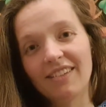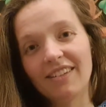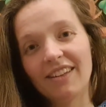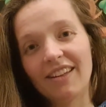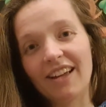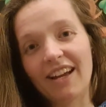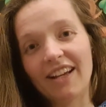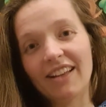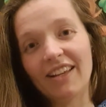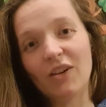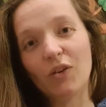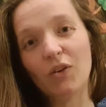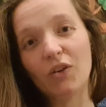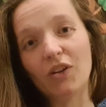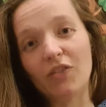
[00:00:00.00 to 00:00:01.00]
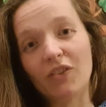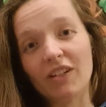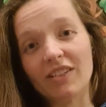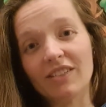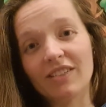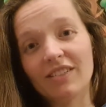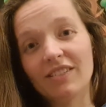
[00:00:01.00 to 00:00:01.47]
The likelihood of
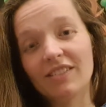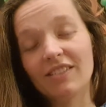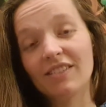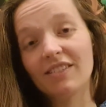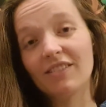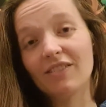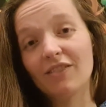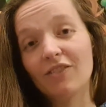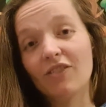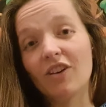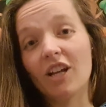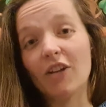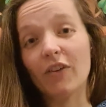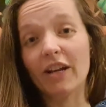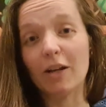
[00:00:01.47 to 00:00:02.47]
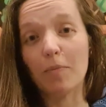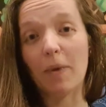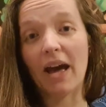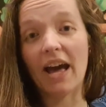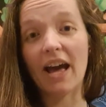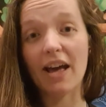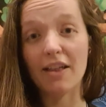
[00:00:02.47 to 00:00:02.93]
us following the
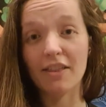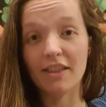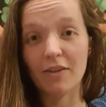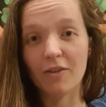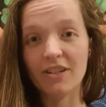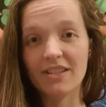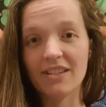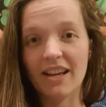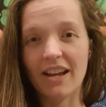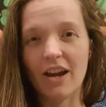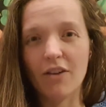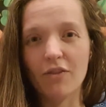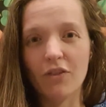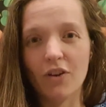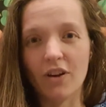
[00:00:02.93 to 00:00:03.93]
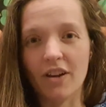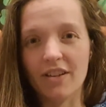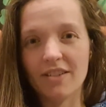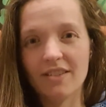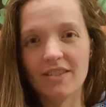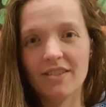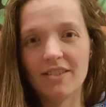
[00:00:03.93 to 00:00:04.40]
path that was set out for us,